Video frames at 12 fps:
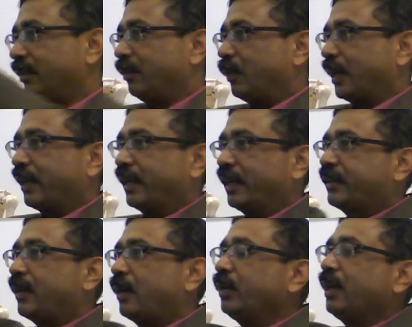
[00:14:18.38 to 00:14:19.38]
Water gets
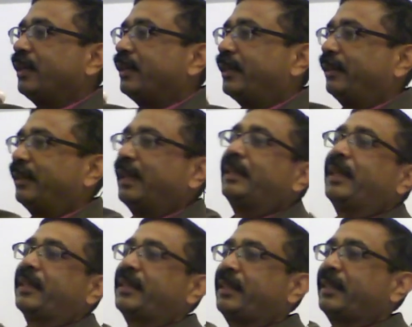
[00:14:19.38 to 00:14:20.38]
out, that
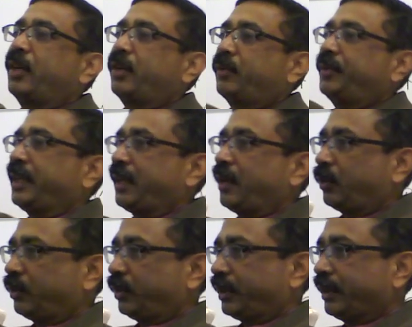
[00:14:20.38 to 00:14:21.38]
takes a lot of heat out.